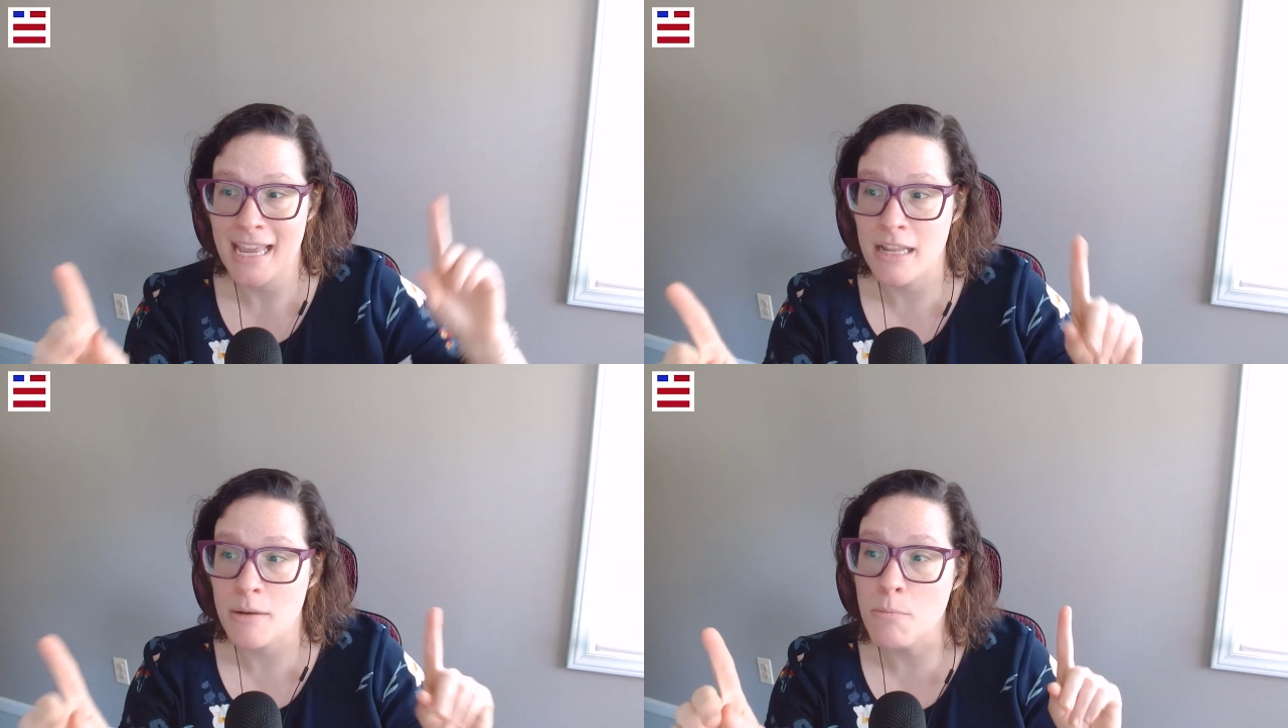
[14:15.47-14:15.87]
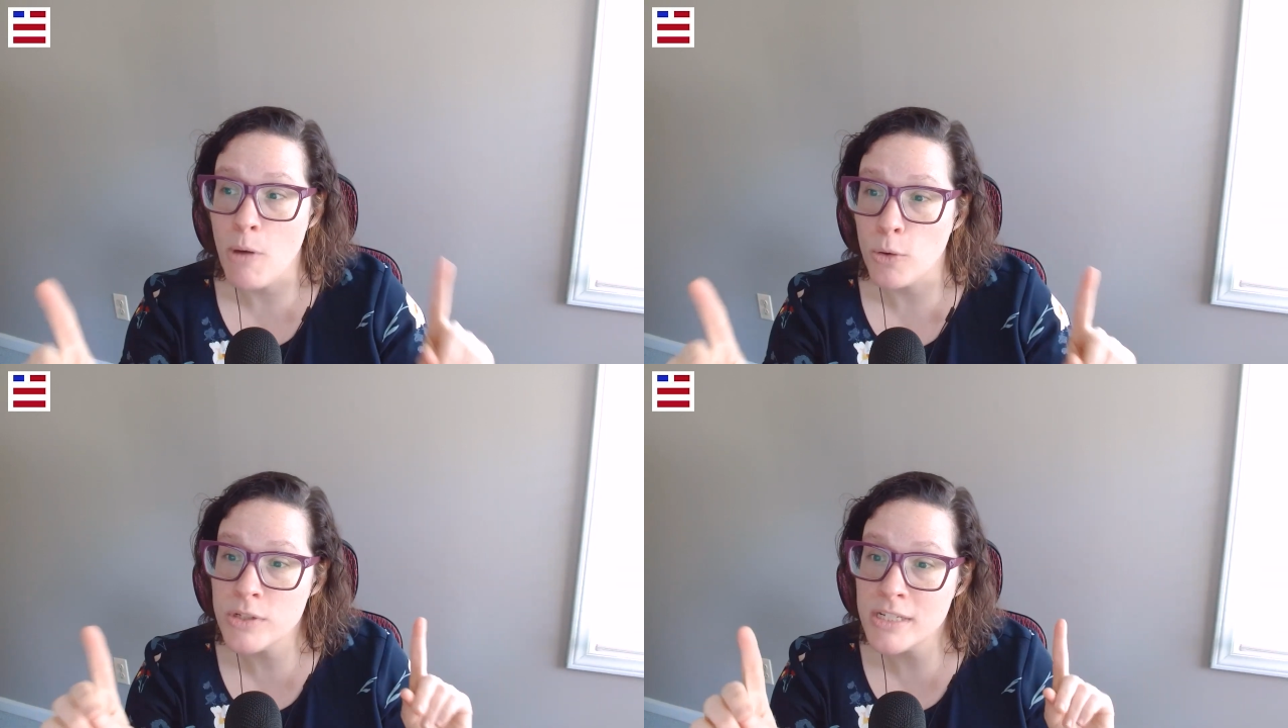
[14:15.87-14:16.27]
in
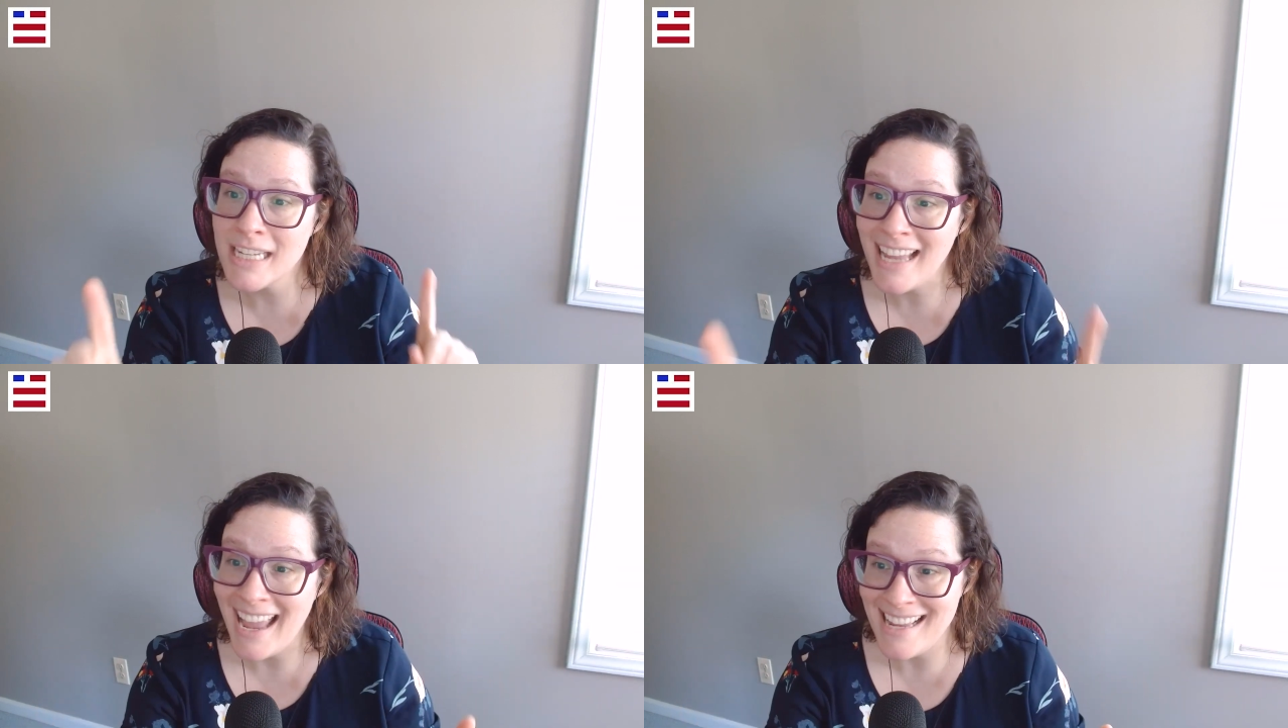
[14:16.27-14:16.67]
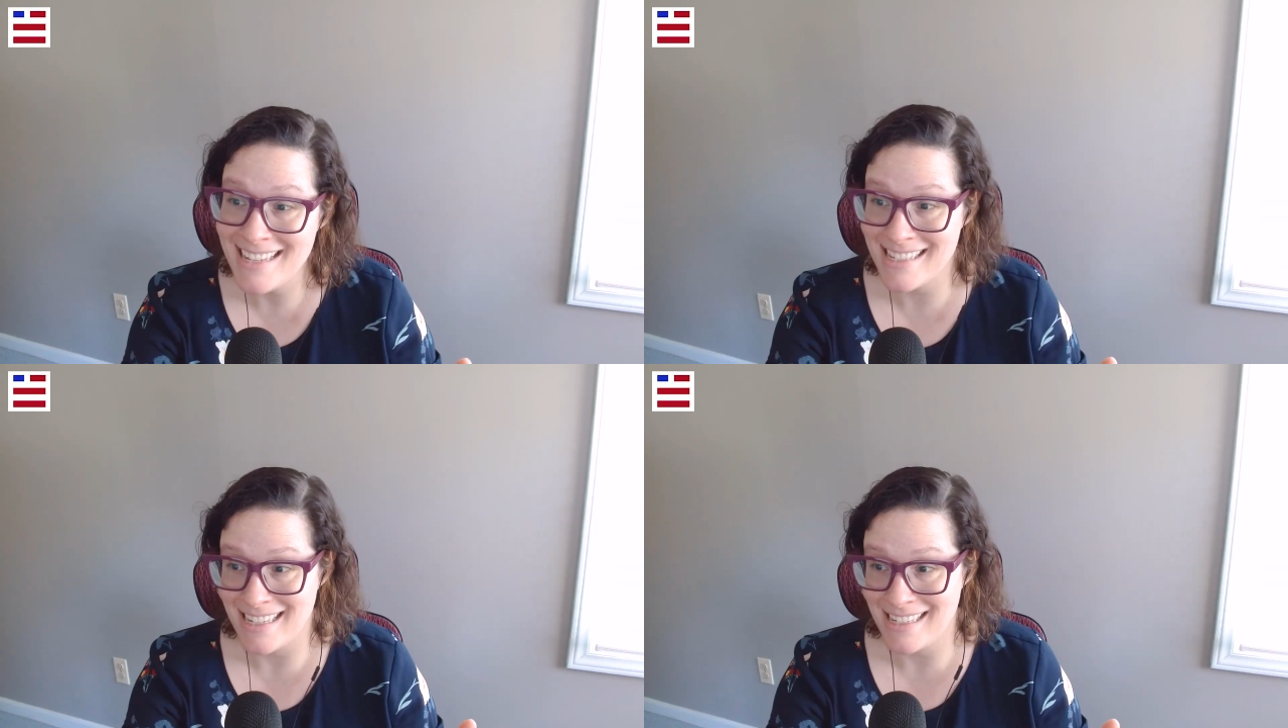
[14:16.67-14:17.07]
most
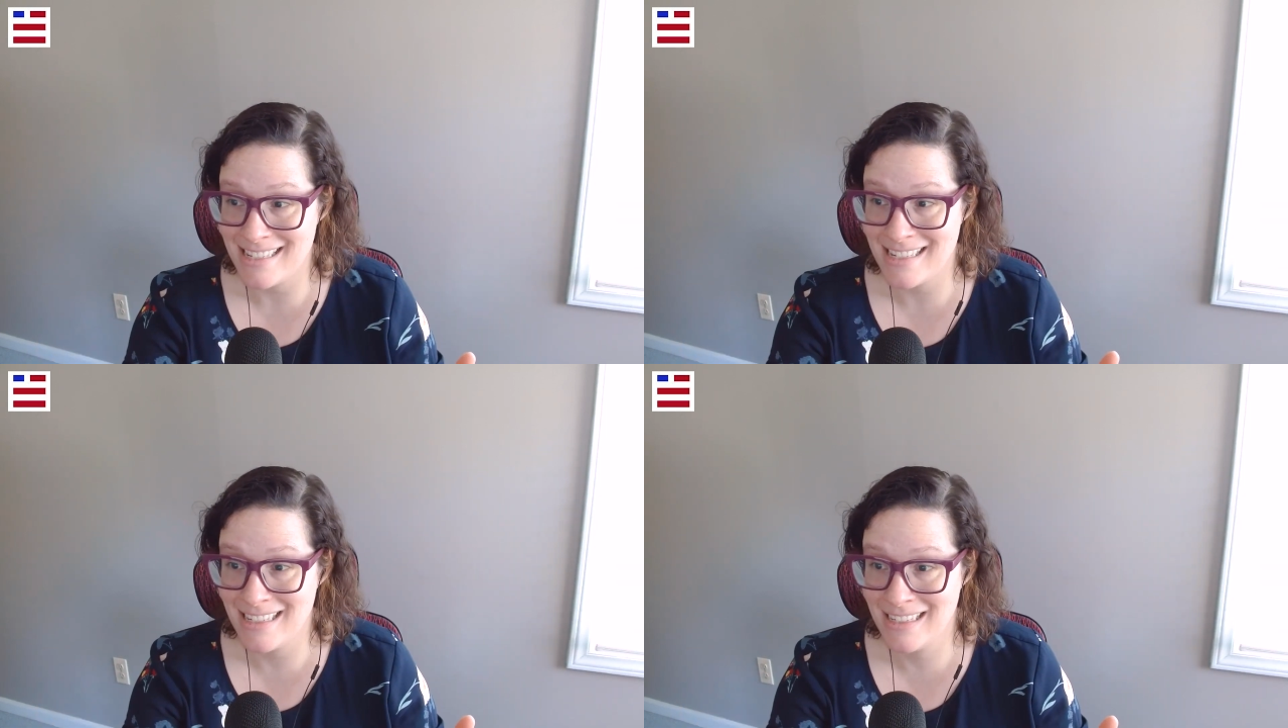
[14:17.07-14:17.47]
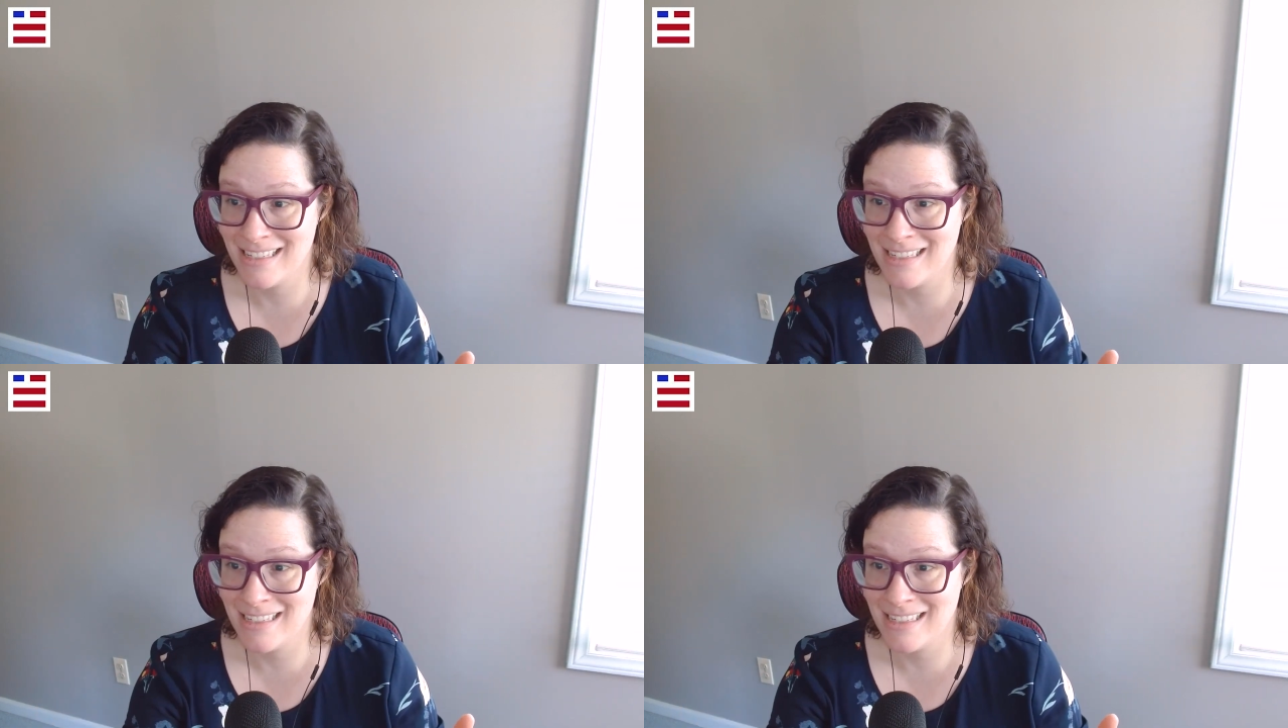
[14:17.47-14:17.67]
cases,